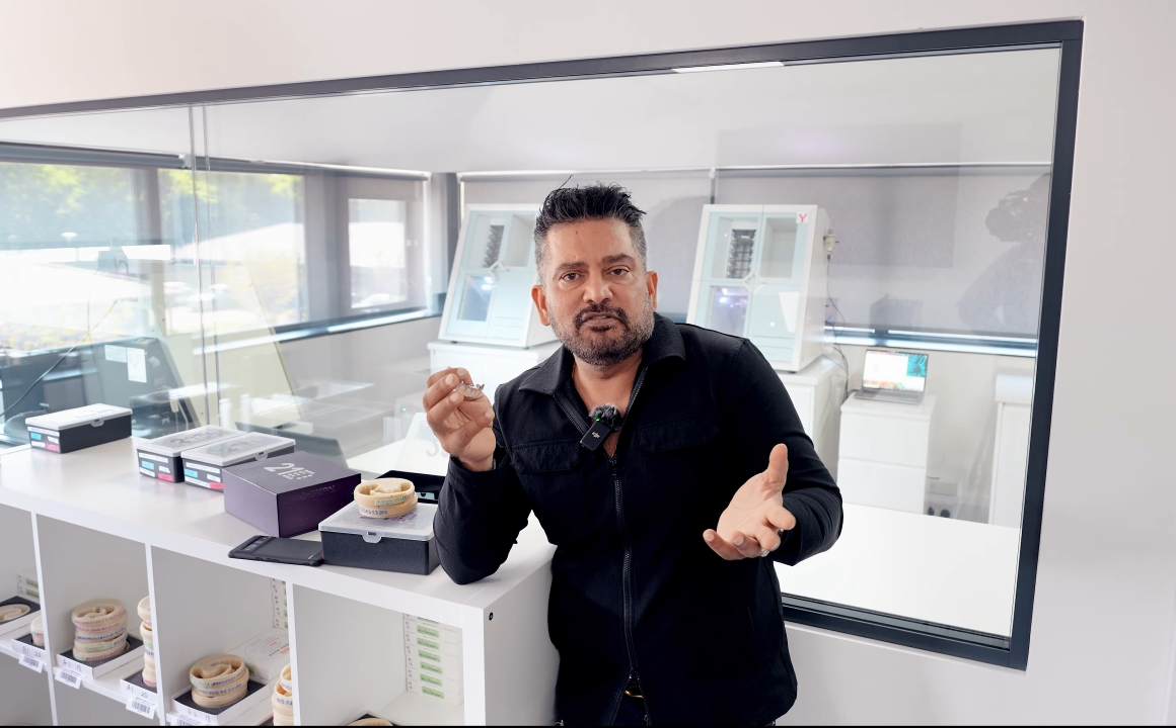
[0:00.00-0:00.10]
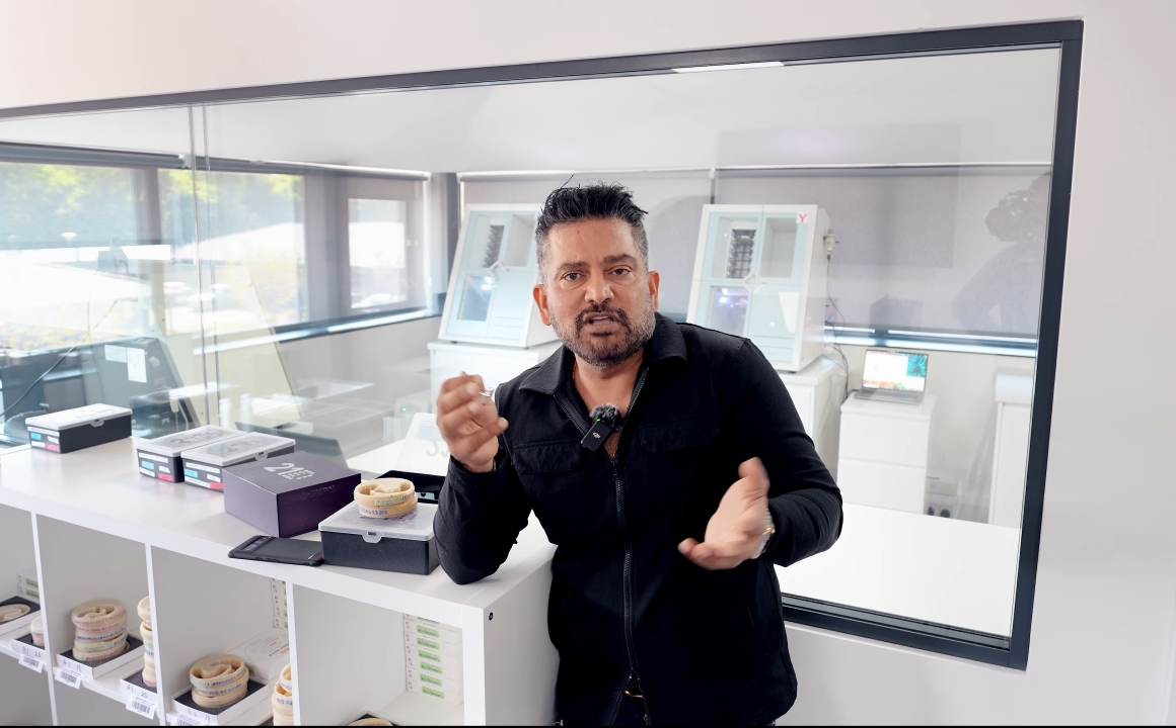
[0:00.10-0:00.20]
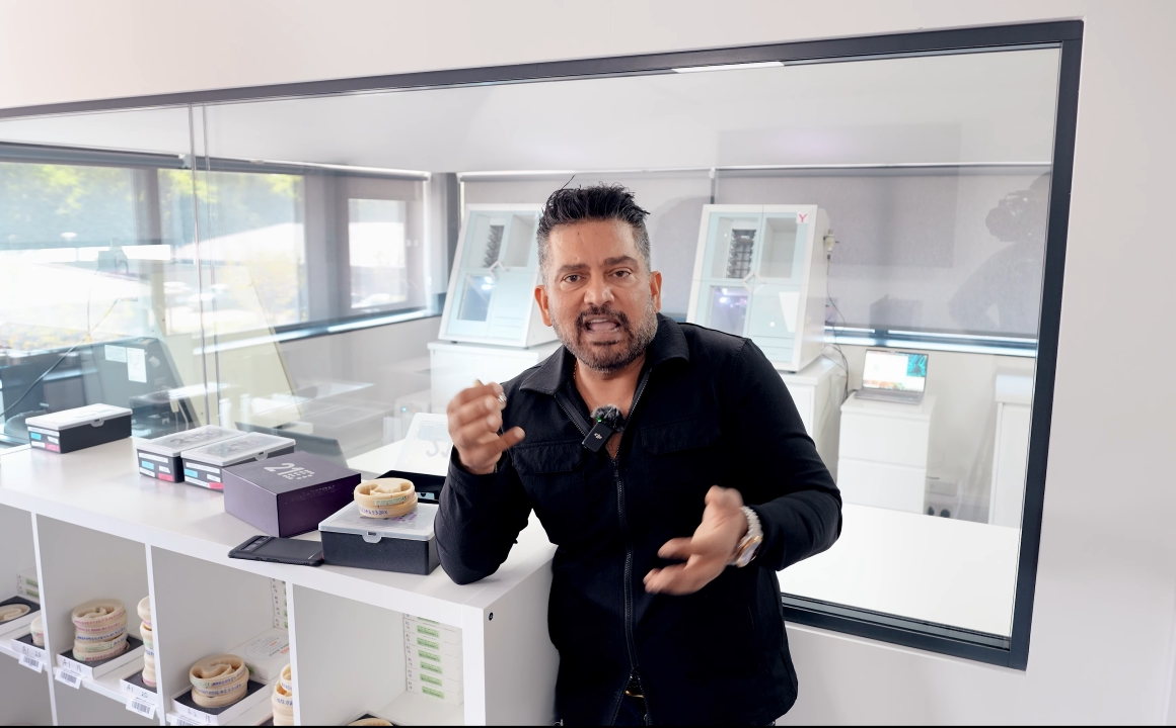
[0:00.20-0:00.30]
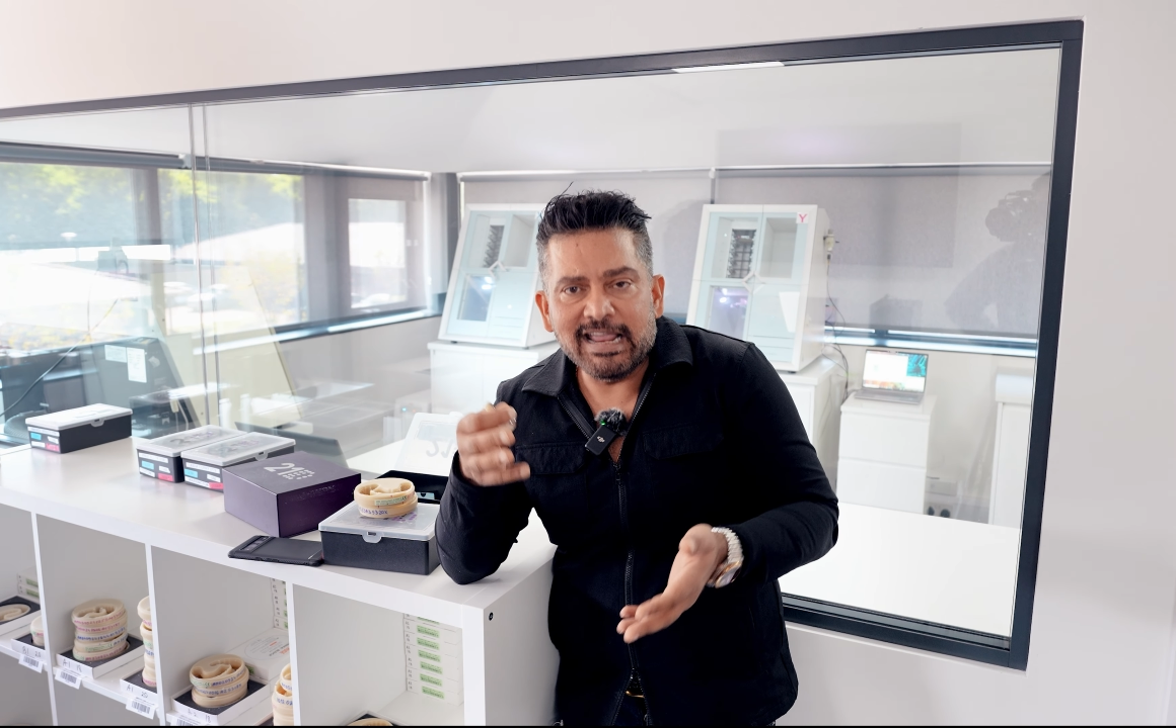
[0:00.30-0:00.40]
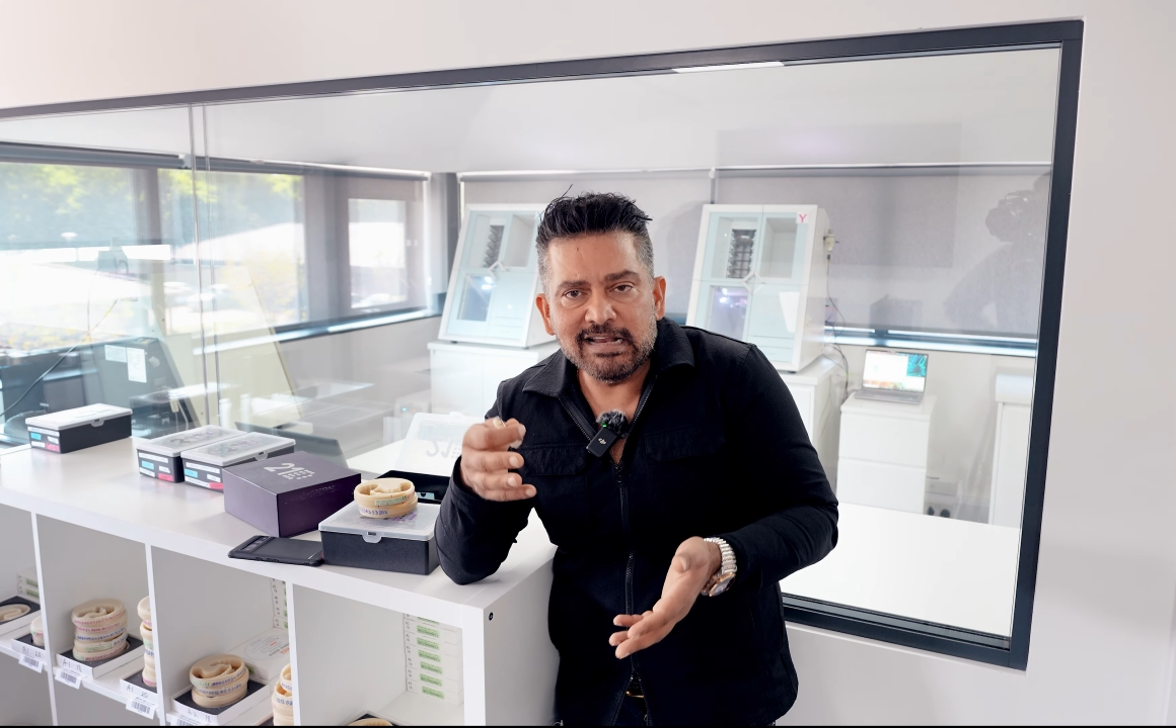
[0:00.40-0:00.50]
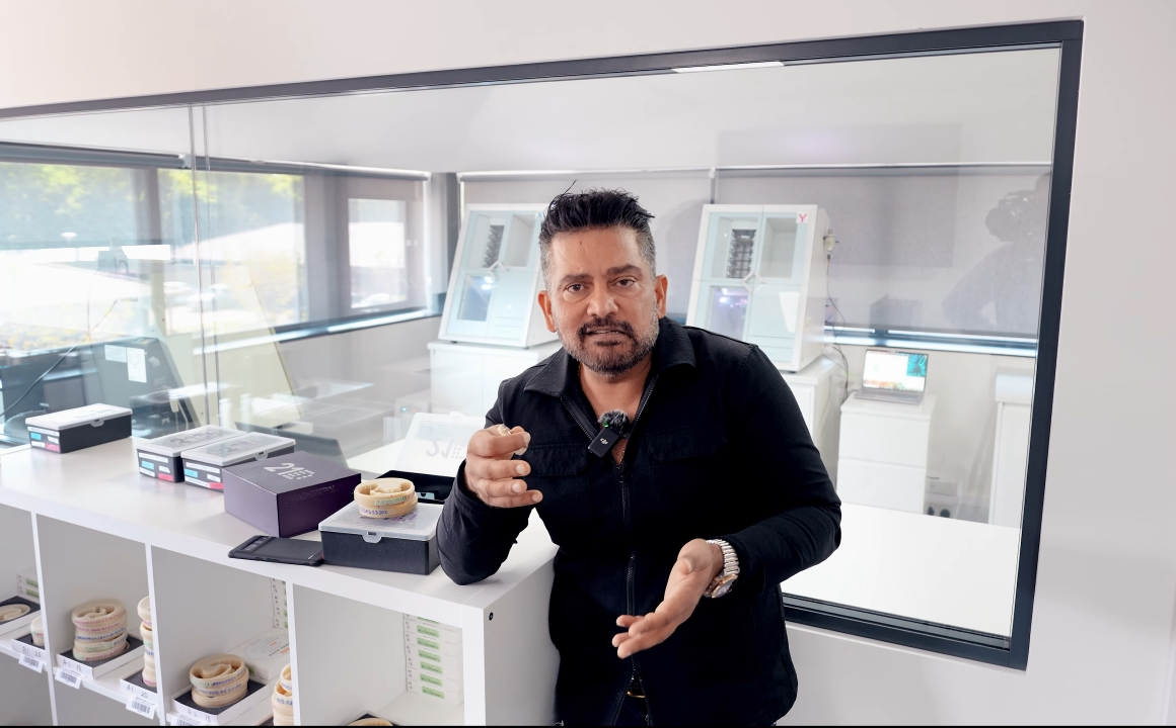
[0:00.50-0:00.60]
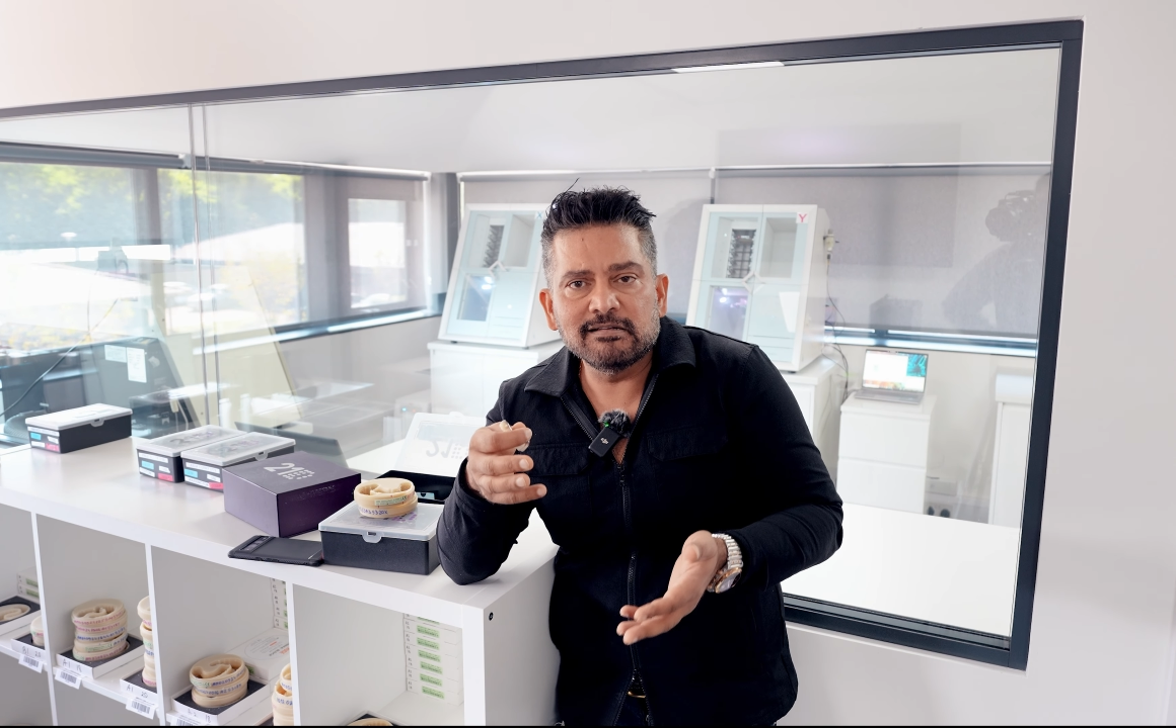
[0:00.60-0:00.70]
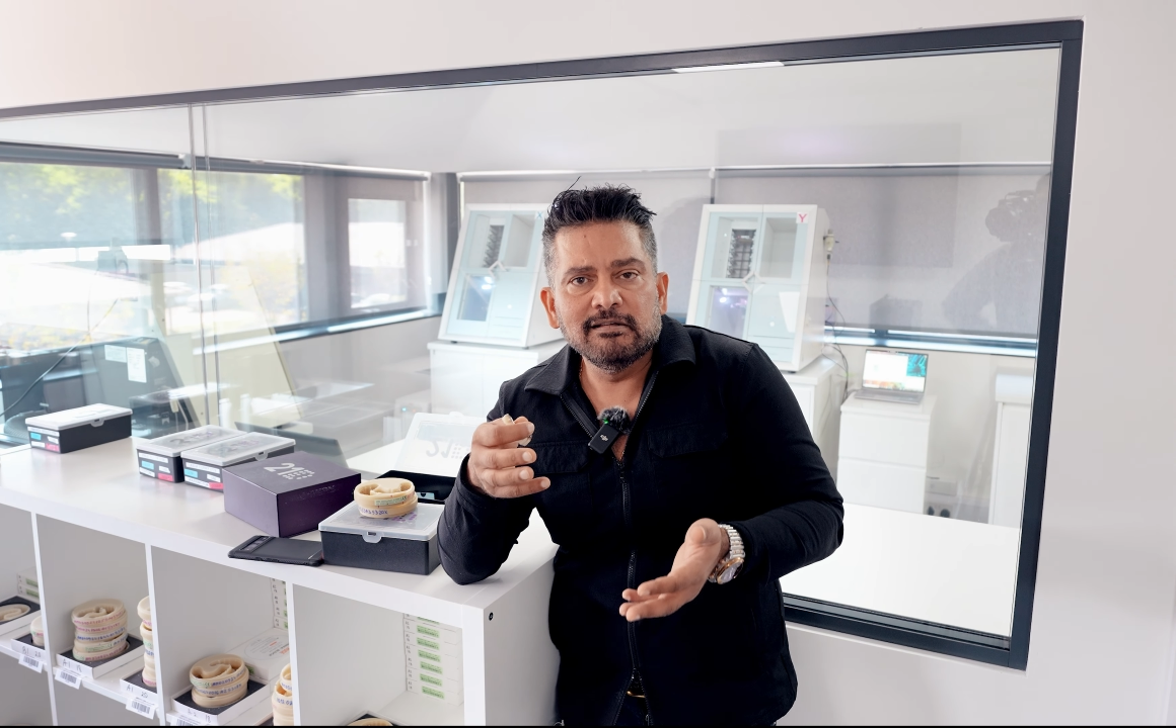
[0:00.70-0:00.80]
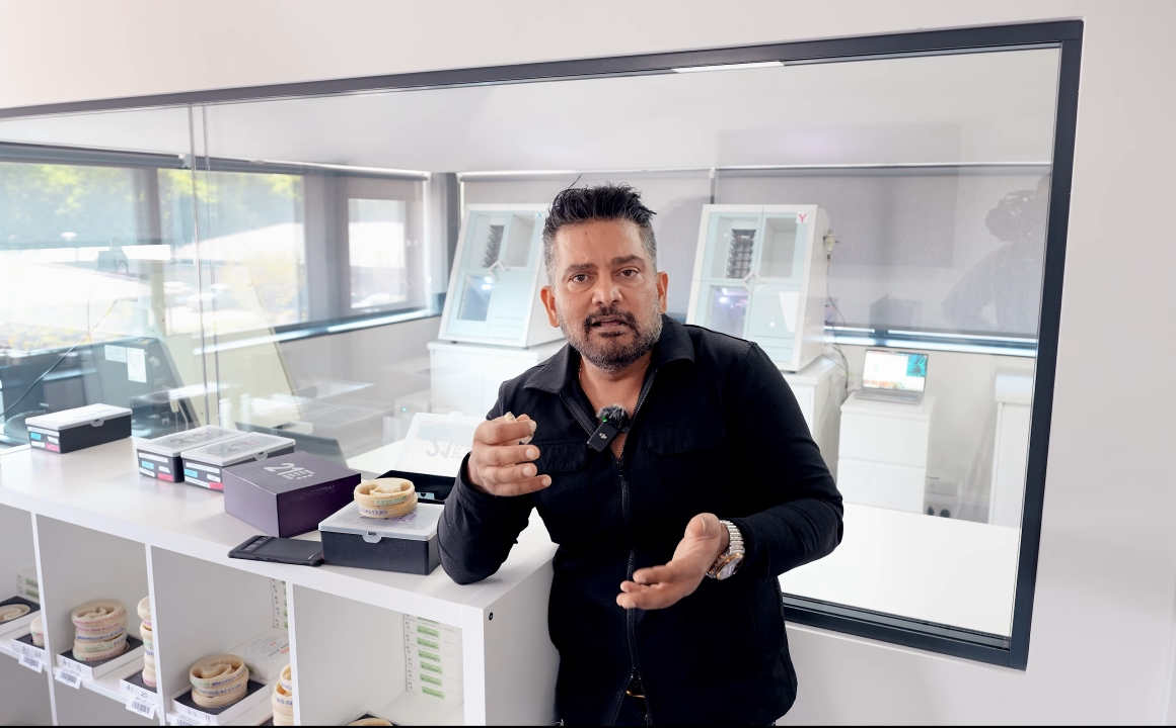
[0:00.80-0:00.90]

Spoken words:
to eat